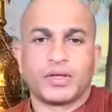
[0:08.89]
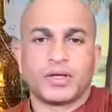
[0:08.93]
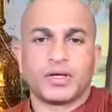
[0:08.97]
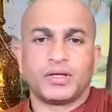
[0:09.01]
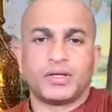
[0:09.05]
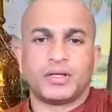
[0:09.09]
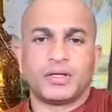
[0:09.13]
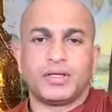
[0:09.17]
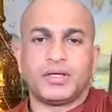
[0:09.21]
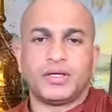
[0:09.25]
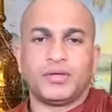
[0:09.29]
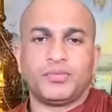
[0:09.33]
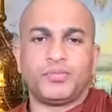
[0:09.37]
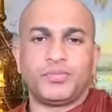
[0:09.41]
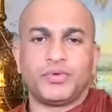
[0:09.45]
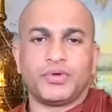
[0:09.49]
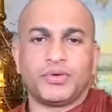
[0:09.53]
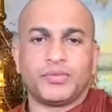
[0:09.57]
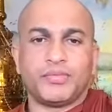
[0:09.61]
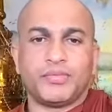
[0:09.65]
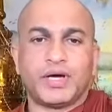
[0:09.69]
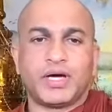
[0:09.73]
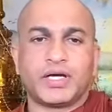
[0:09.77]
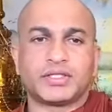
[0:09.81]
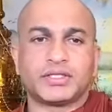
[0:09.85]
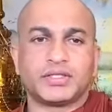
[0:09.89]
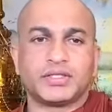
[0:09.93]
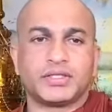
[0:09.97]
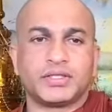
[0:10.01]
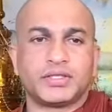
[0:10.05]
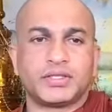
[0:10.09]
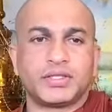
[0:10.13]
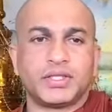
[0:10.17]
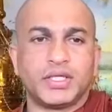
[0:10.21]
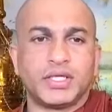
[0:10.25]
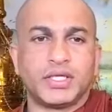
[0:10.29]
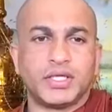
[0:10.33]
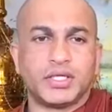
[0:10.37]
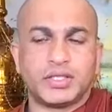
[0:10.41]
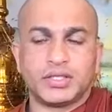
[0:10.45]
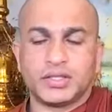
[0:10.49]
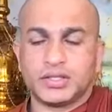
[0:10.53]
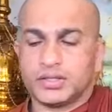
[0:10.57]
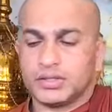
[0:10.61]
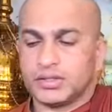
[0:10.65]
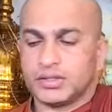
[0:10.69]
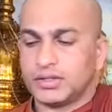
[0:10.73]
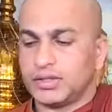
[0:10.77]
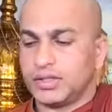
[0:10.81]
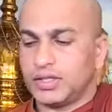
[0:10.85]
and keep your back straight,
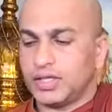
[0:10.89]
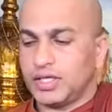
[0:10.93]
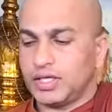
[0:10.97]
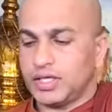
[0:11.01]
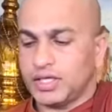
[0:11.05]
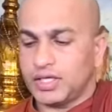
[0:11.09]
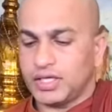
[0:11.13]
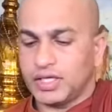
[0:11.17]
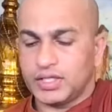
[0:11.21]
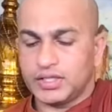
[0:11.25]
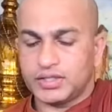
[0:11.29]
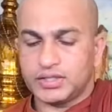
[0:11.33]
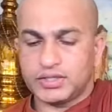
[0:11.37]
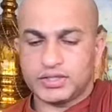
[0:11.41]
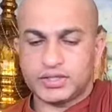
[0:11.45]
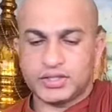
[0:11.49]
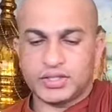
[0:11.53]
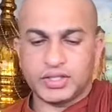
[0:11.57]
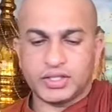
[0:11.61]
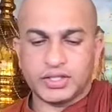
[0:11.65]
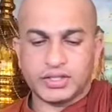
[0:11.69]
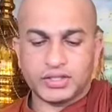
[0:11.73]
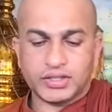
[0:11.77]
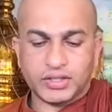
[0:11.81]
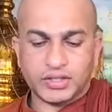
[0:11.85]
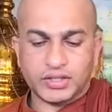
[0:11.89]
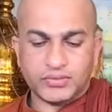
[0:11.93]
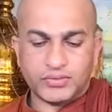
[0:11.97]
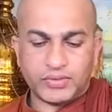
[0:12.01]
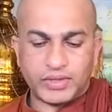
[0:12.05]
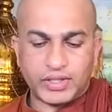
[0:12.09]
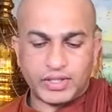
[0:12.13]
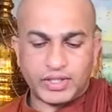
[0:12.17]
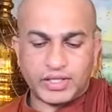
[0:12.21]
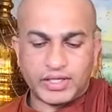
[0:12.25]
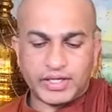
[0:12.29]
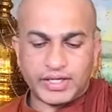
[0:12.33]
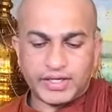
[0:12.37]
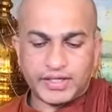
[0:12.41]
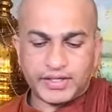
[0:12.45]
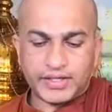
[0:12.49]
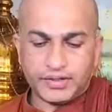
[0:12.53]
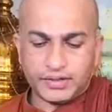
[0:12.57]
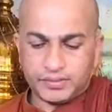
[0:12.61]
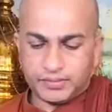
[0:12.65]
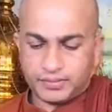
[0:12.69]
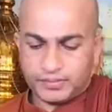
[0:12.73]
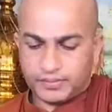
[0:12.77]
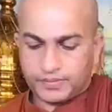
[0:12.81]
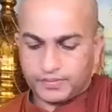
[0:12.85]
neck head straight in one
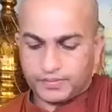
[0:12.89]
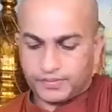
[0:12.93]
line